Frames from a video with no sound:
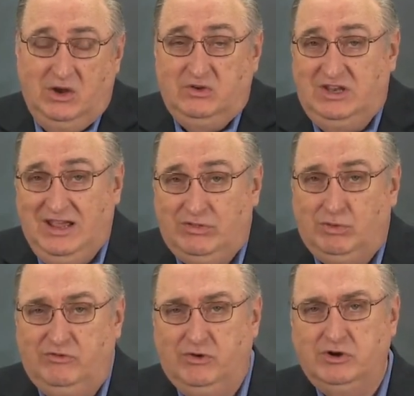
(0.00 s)
You know,
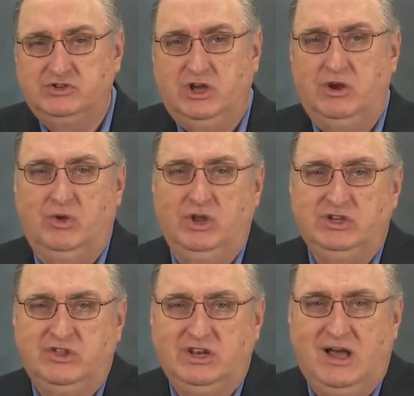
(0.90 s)
death refers not
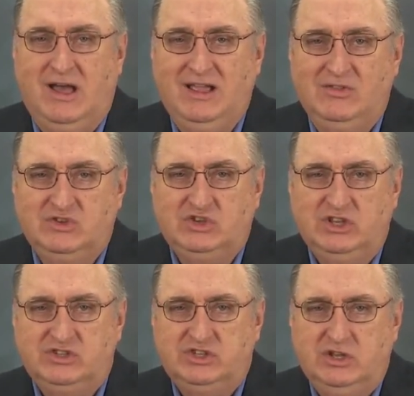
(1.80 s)
only to the dying in the
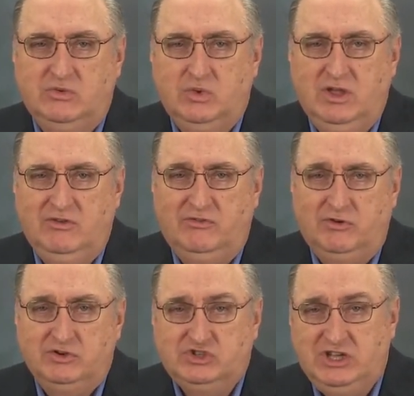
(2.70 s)
sense that we
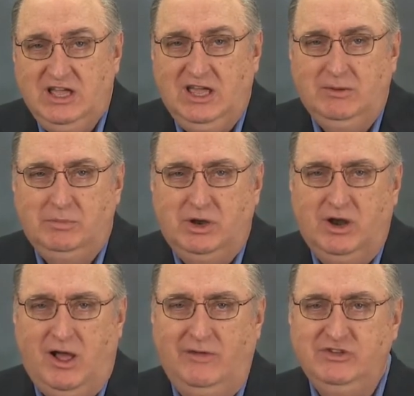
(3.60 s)
first take it, but
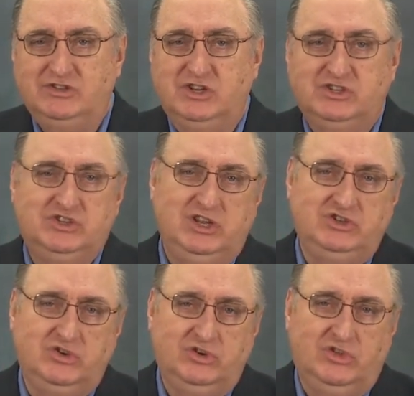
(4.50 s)
an obvious
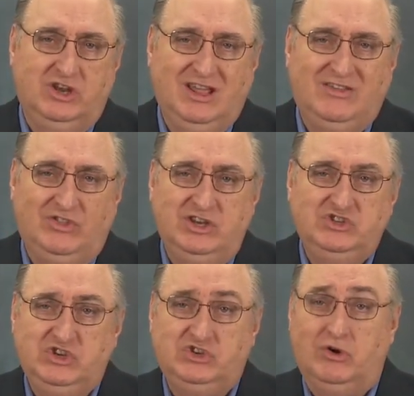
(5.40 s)
extension to the death that
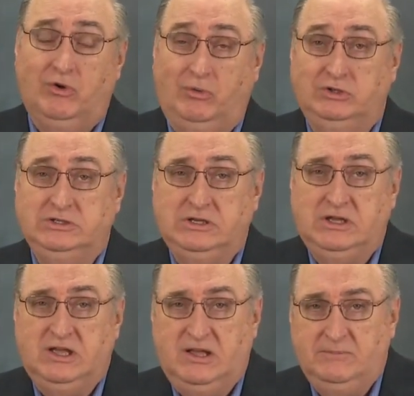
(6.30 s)
is eternal,
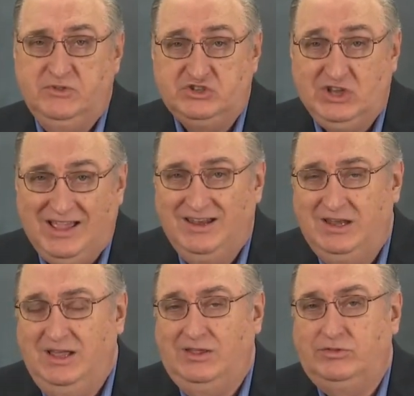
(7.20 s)
the
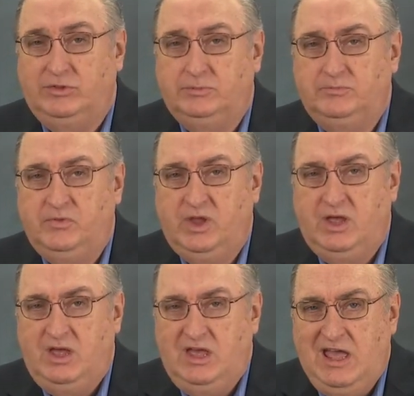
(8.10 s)
second death
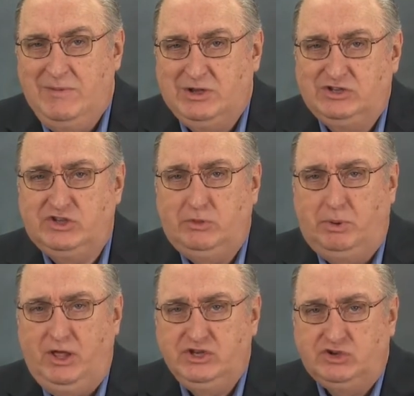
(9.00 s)
and because of the
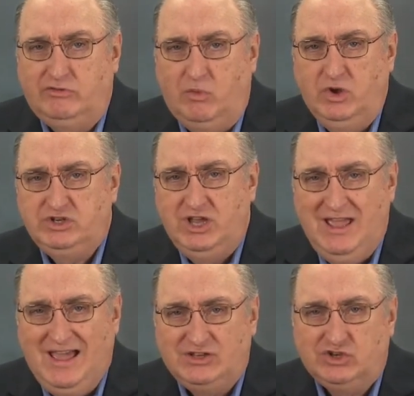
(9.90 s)
place over which
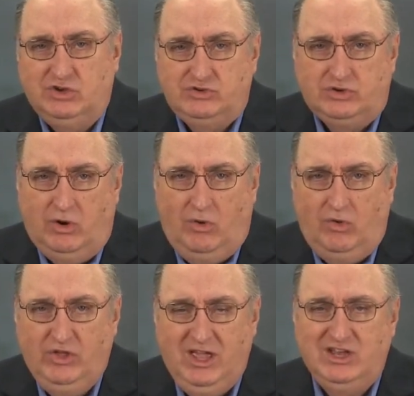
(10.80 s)
he has
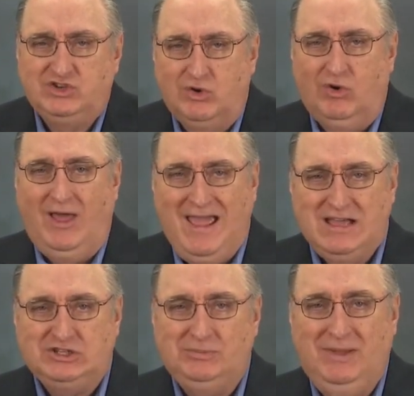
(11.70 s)
control, the eternal
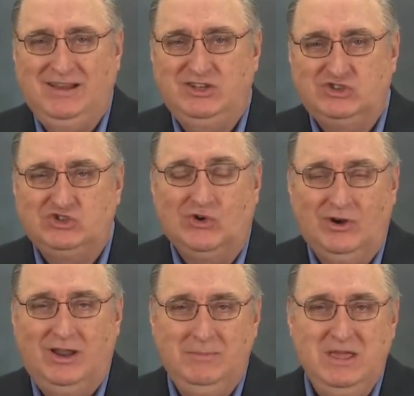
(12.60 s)
aspect is
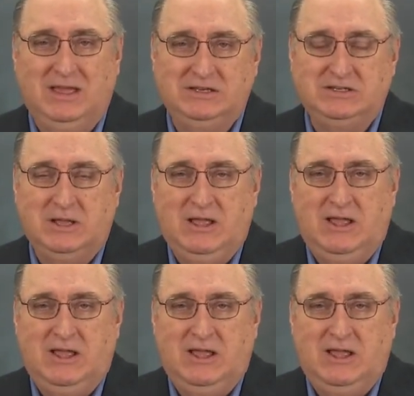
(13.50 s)
certainly meant.